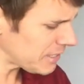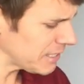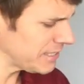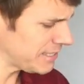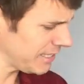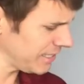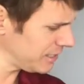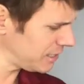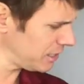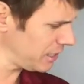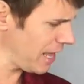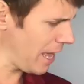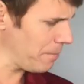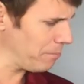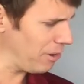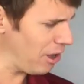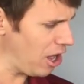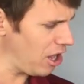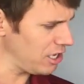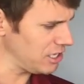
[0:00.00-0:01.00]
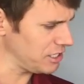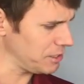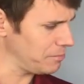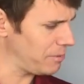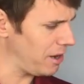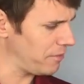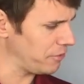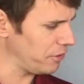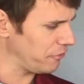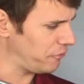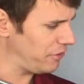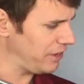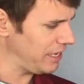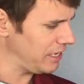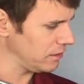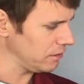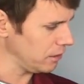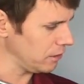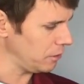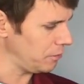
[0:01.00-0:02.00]
since that ball is above your
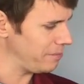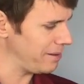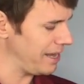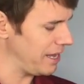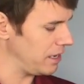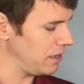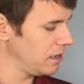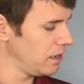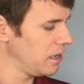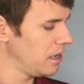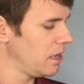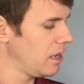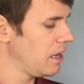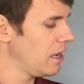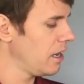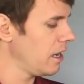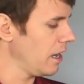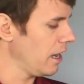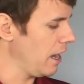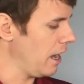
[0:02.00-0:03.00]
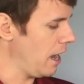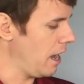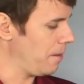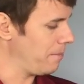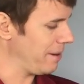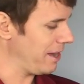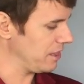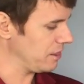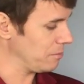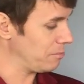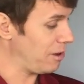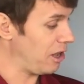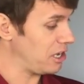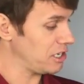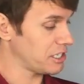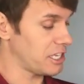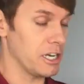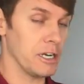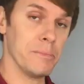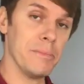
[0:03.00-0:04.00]
feet a little bit, and the
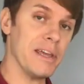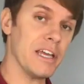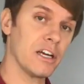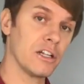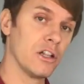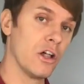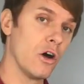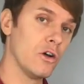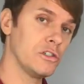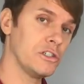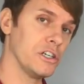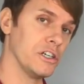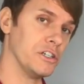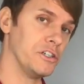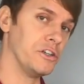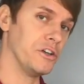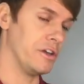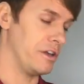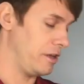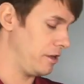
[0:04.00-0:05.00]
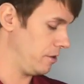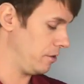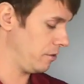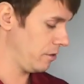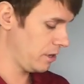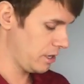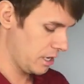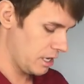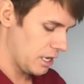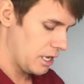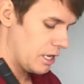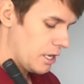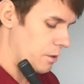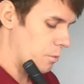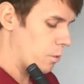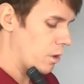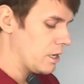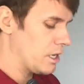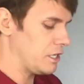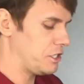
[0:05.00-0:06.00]
ball's going to be closer to you,
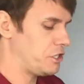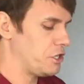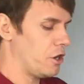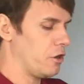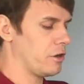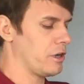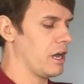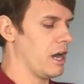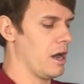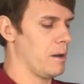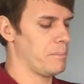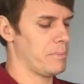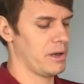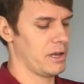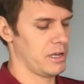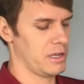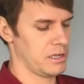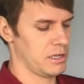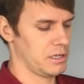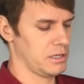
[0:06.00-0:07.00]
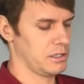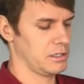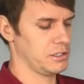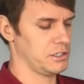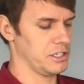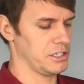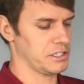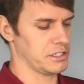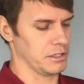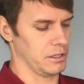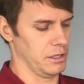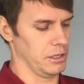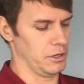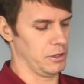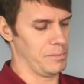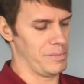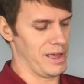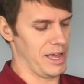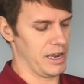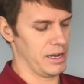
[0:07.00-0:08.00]
you want to choke up just a
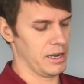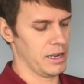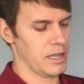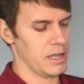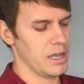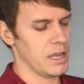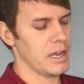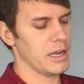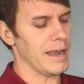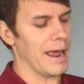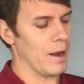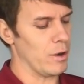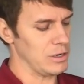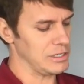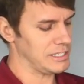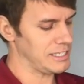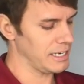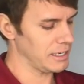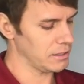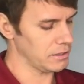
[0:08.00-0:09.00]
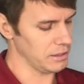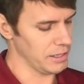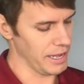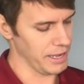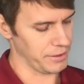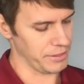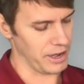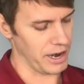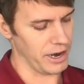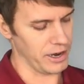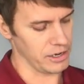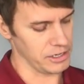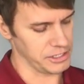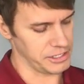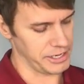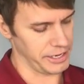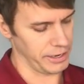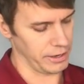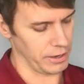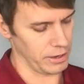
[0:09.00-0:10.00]
little bit. Now with single length
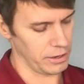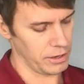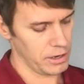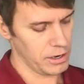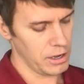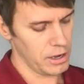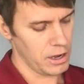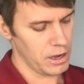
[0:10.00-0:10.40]
irons here,